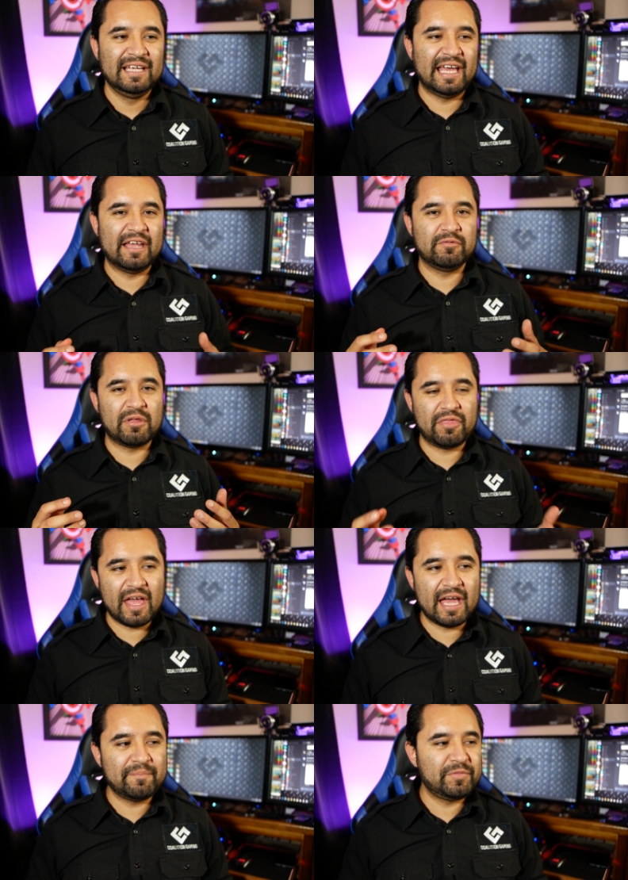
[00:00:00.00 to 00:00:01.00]
And with
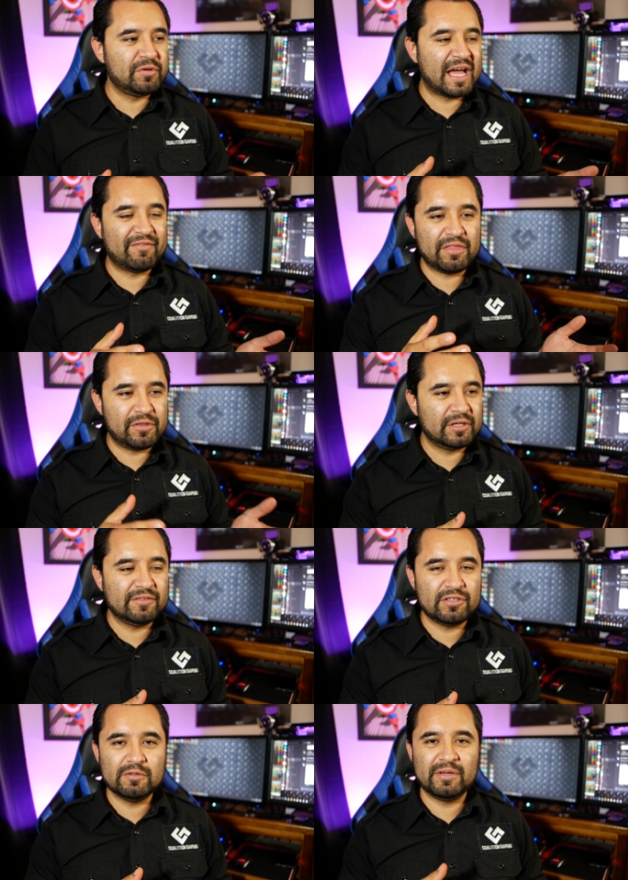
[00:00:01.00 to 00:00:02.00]
that, you have a
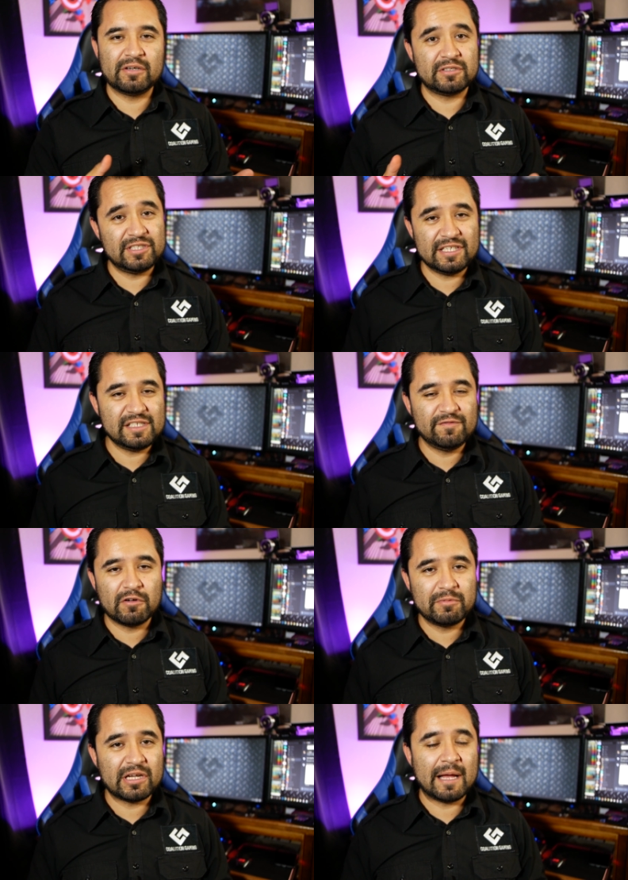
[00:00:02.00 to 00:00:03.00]
32-bit or
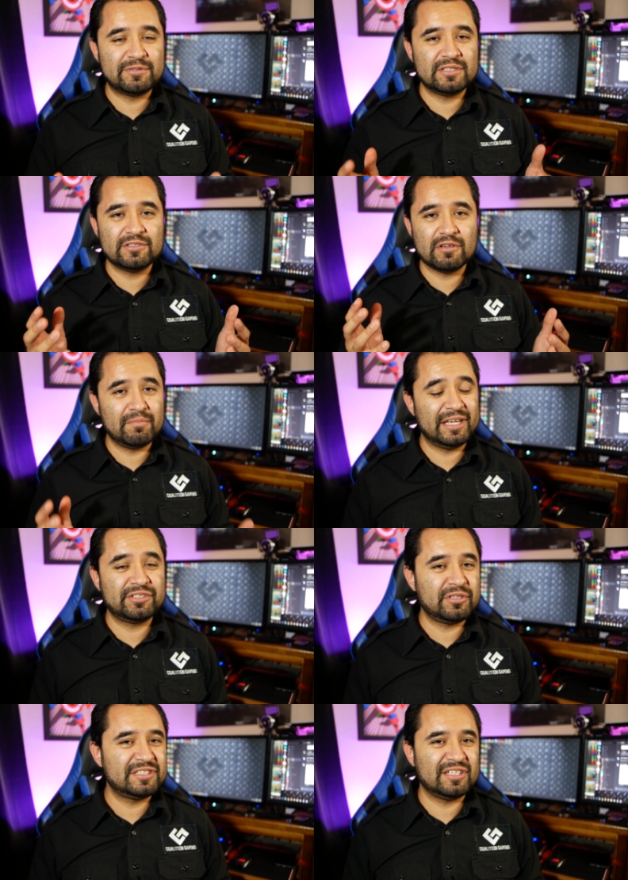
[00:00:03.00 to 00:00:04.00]
64-bit option, so make
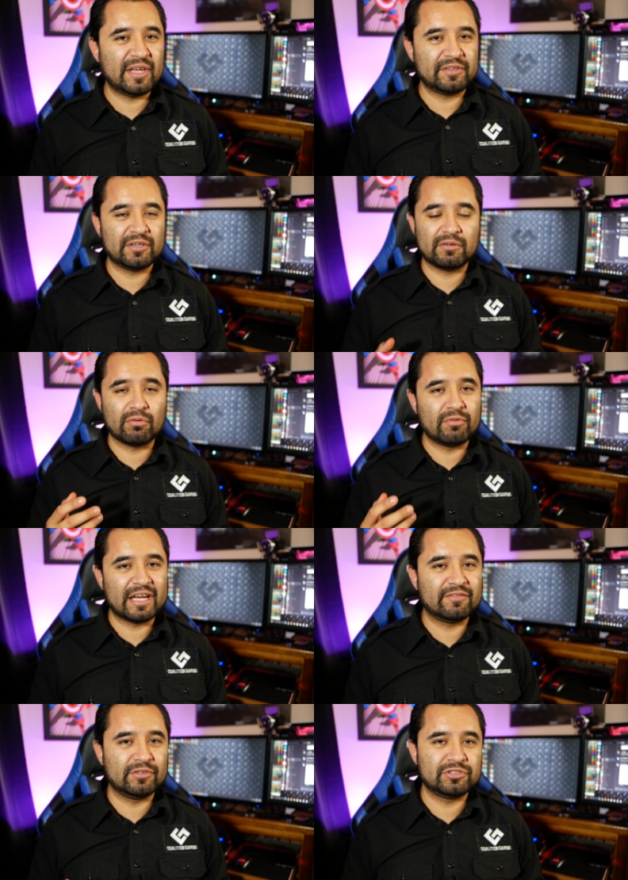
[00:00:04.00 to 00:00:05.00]
sure you select the
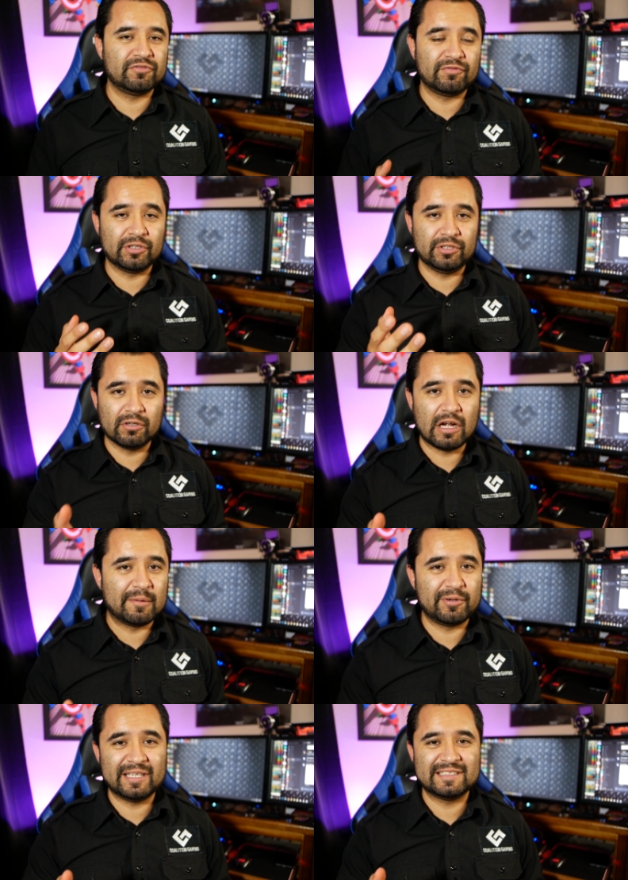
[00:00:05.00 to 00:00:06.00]
correct version for your
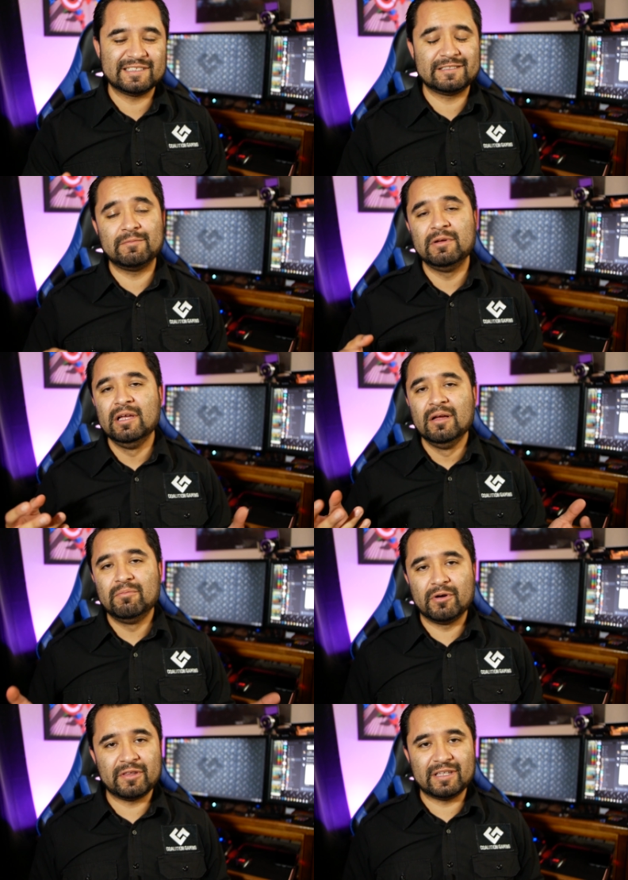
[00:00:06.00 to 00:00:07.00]
operating system.
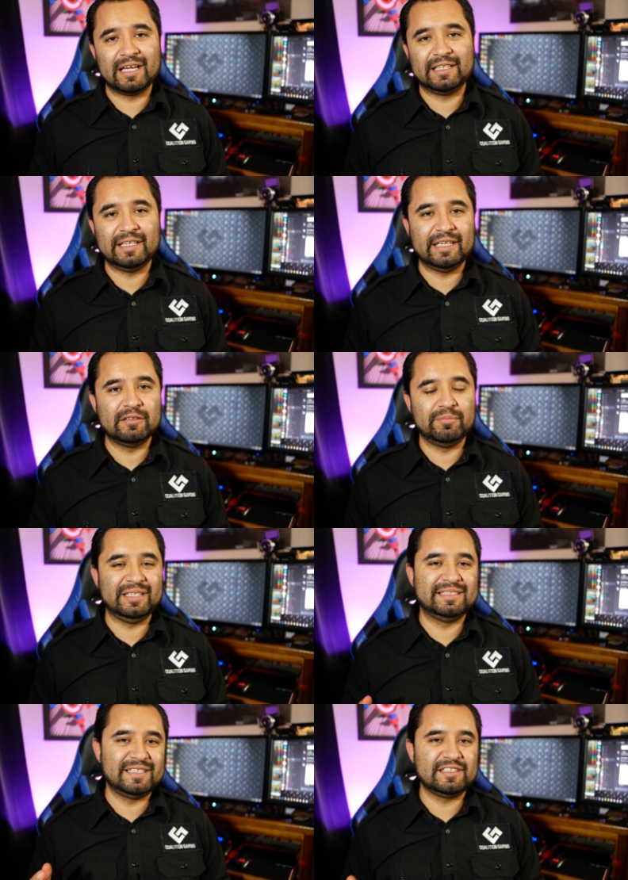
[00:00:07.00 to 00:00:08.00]
More than likely, it'll be
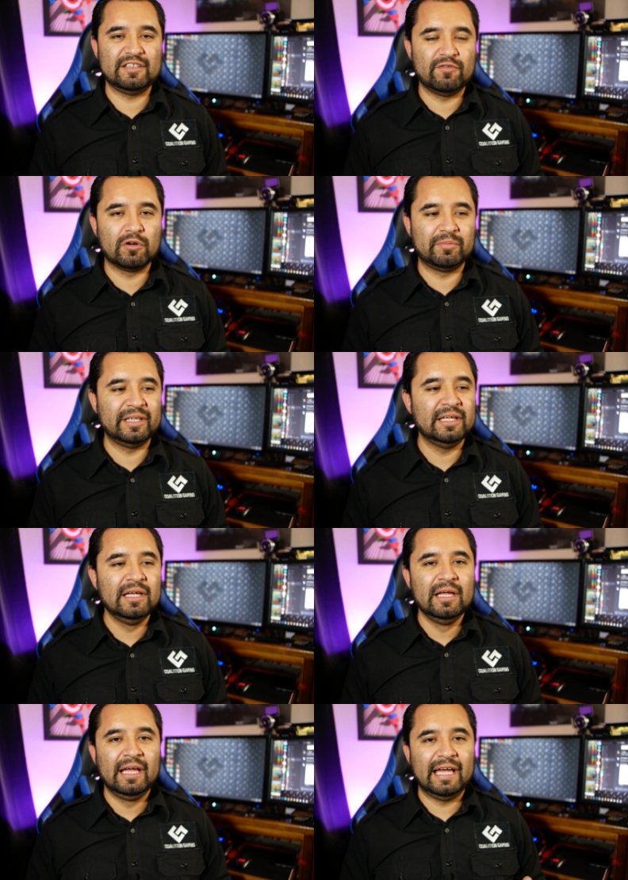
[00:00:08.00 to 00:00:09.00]
64-bit.
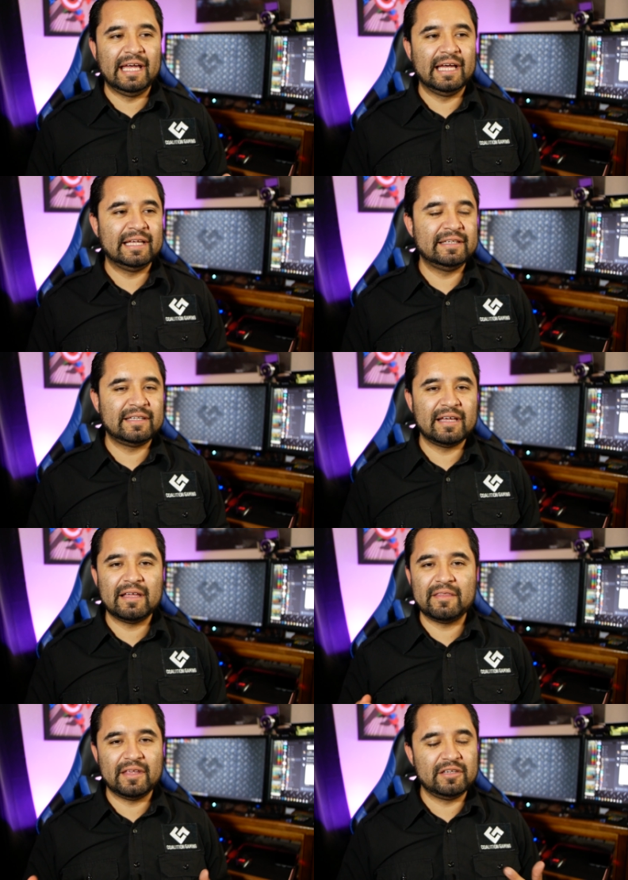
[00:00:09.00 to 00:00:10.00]
And
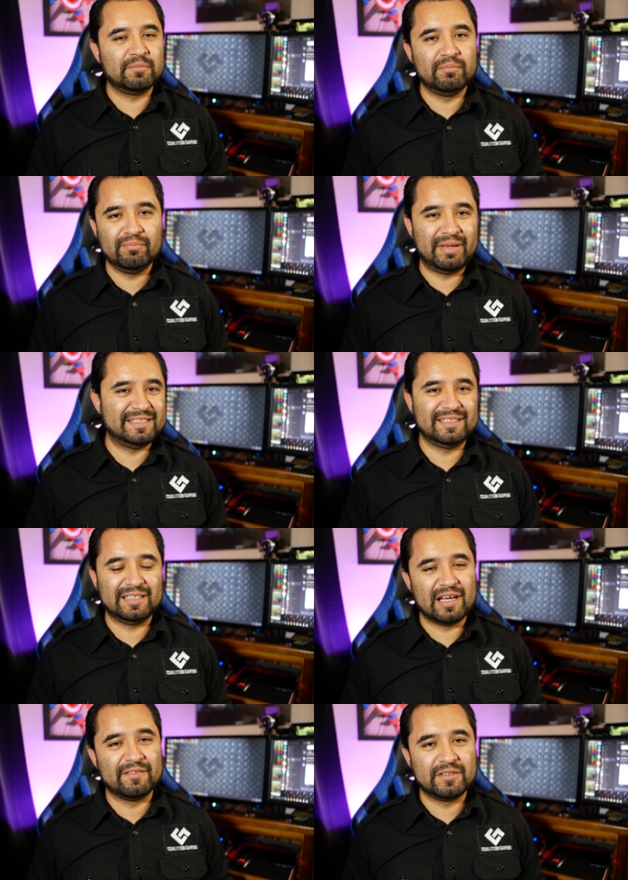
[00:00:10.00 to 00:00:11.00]
then you're
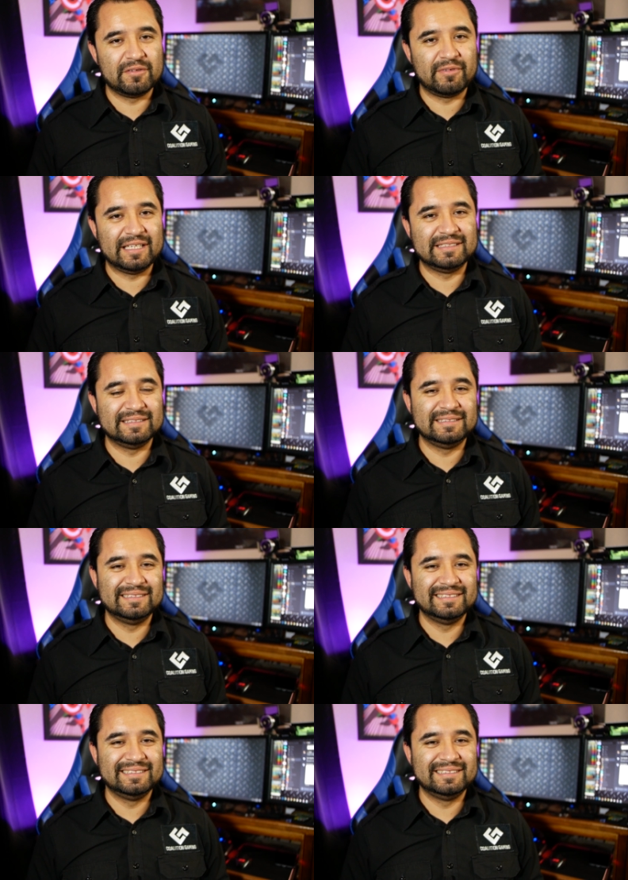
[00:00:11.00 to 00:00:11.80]
basically off to the races.